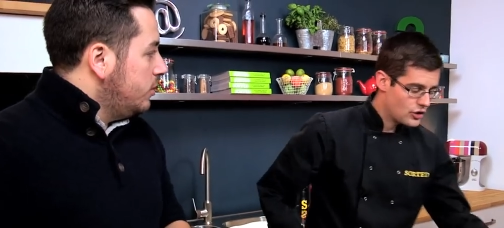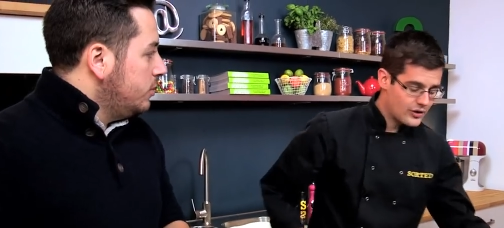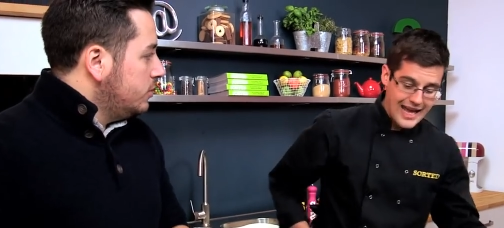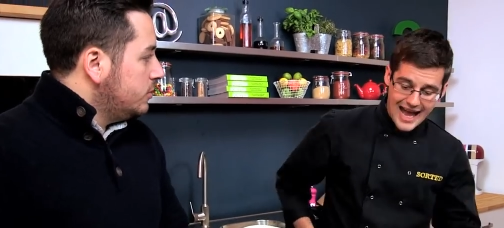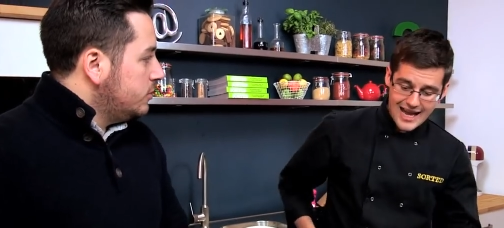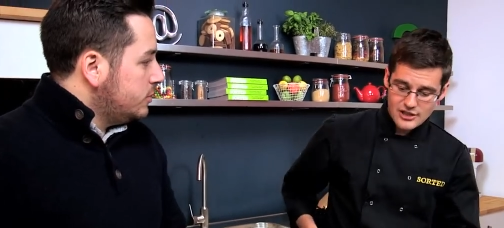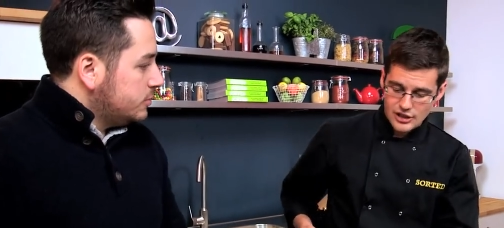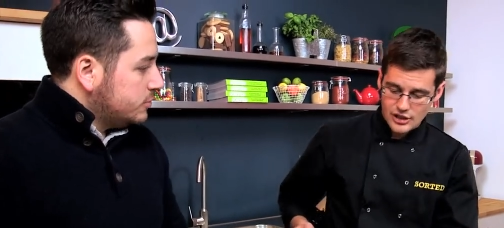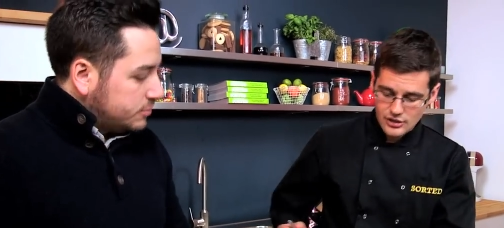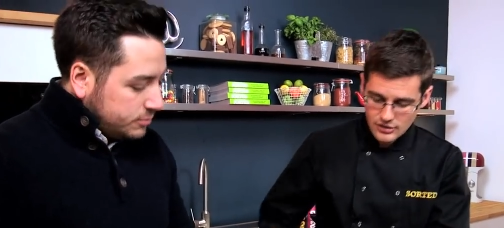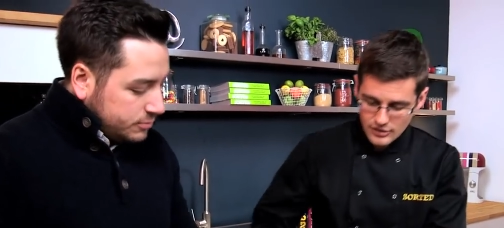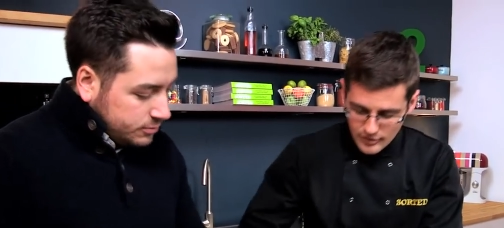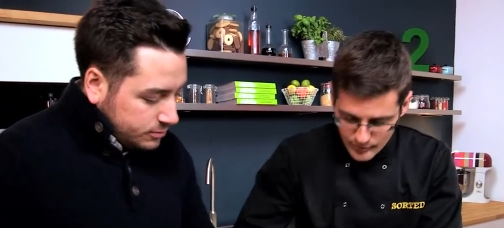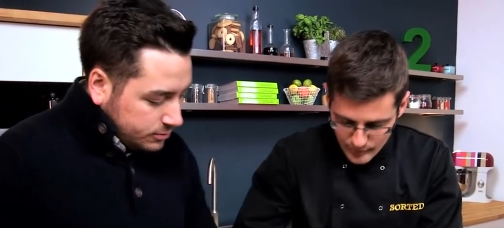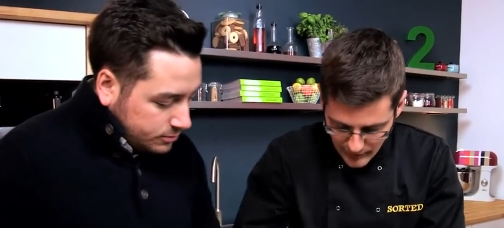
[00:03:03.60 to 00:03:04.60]
Speaker 1: You can
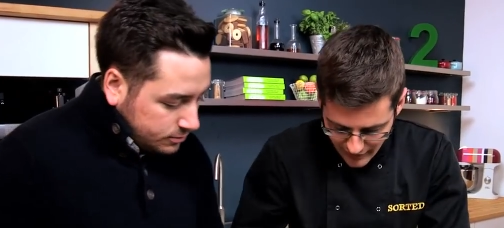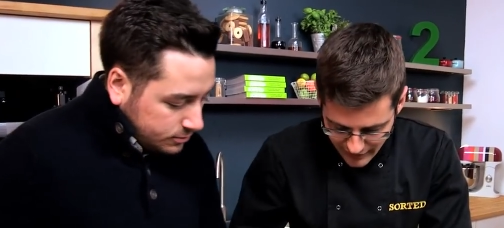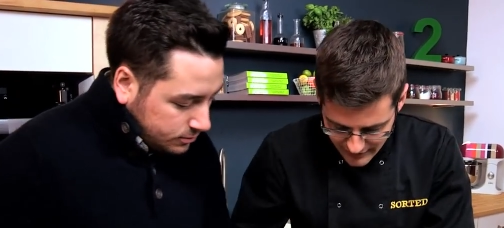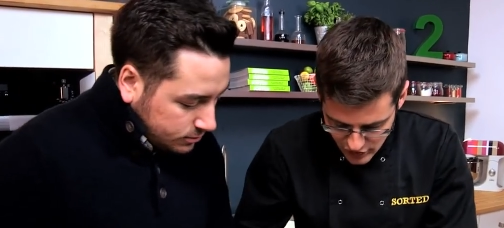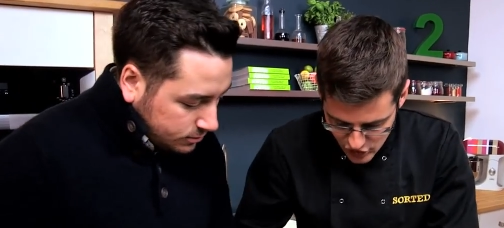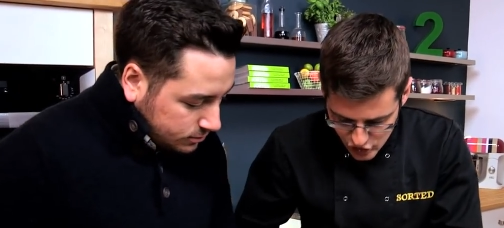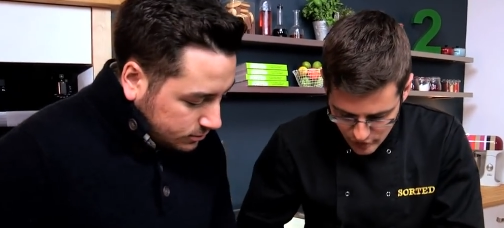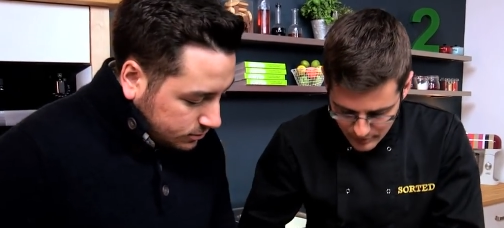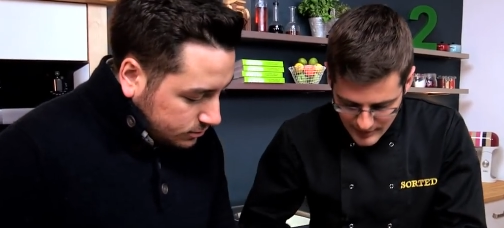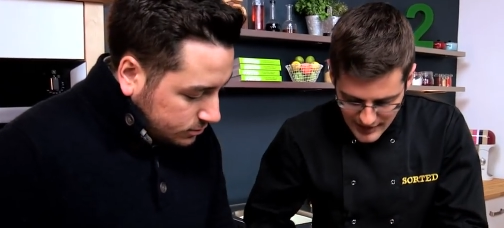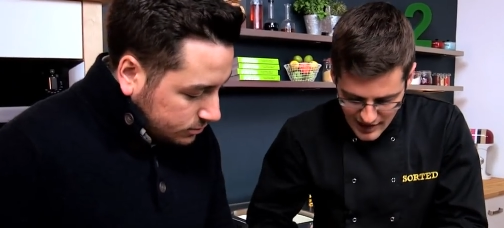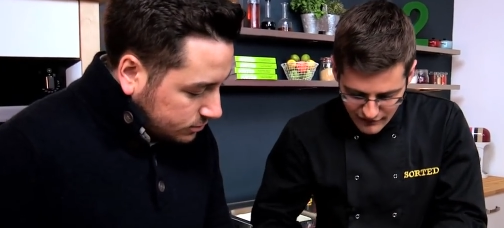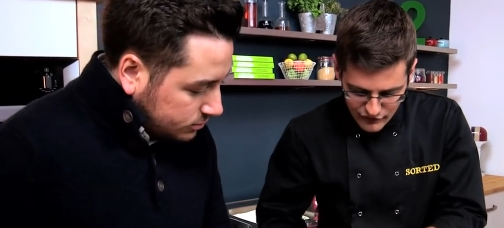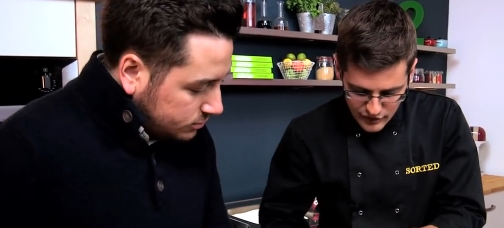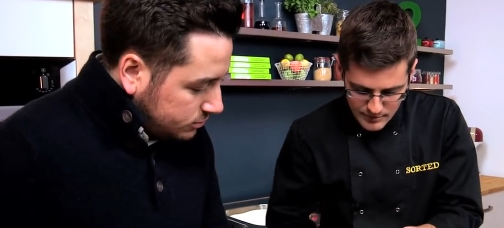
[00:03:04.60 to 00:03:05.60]
do, but I think there should
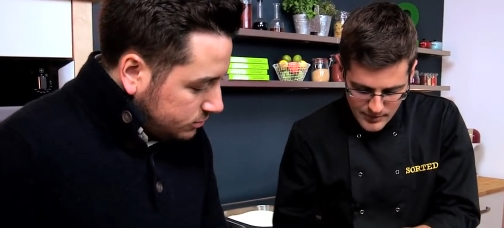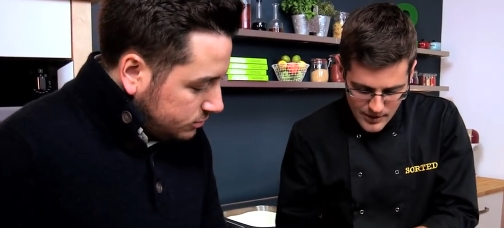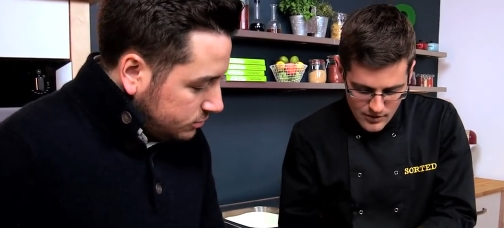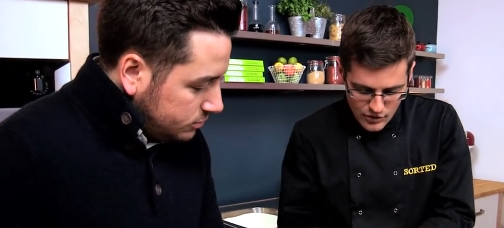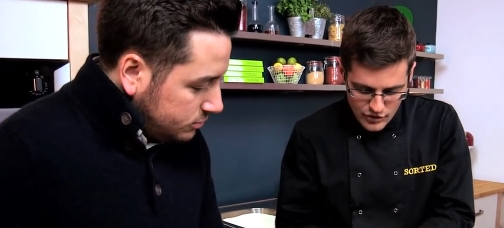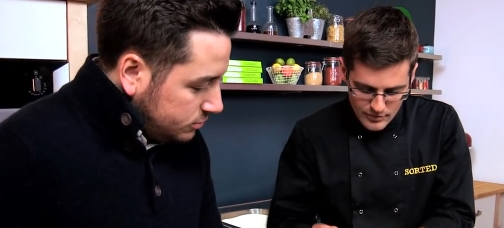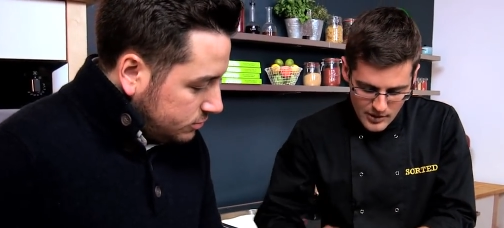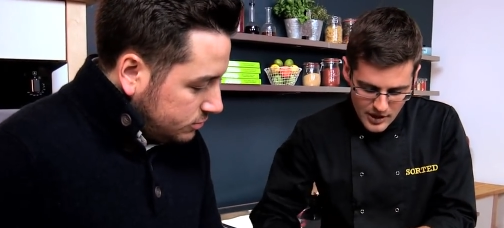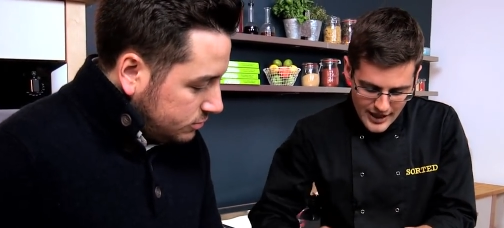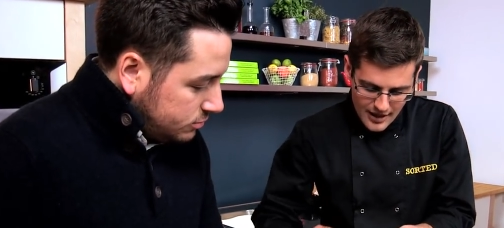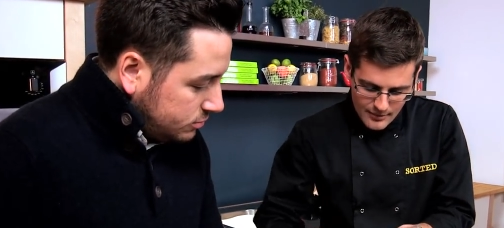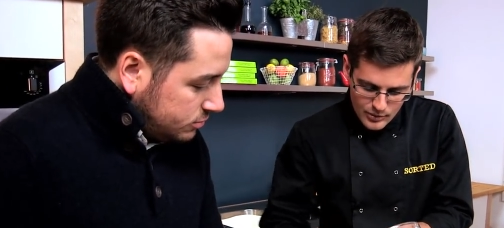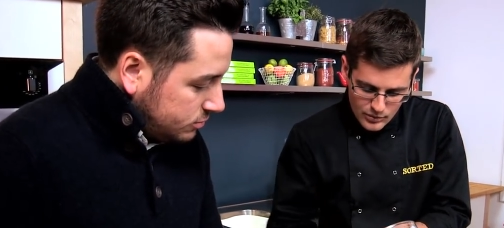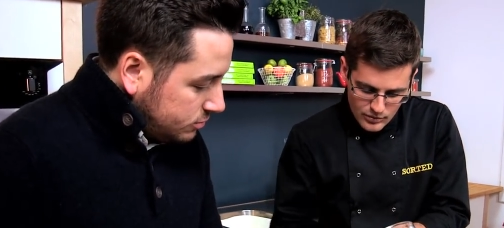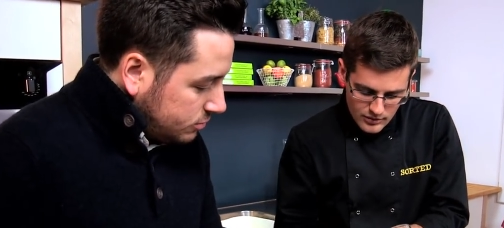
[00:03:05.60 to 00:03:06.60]
be enough on the, on the
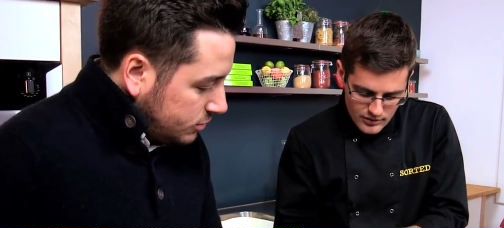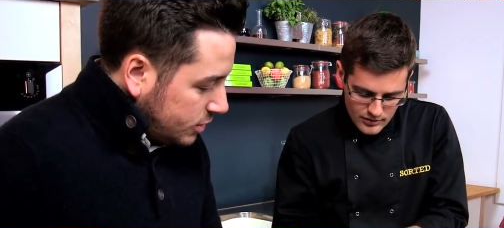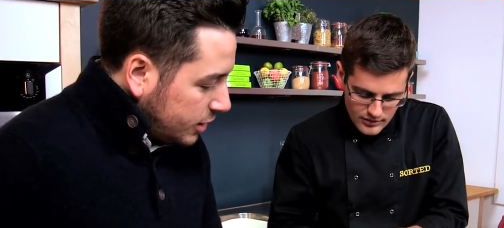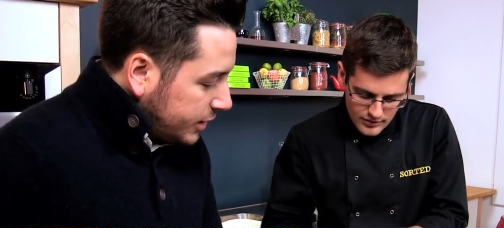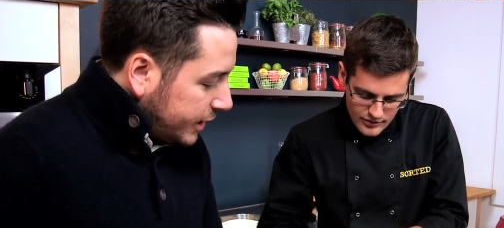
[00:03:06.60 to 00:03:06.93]
pineapple.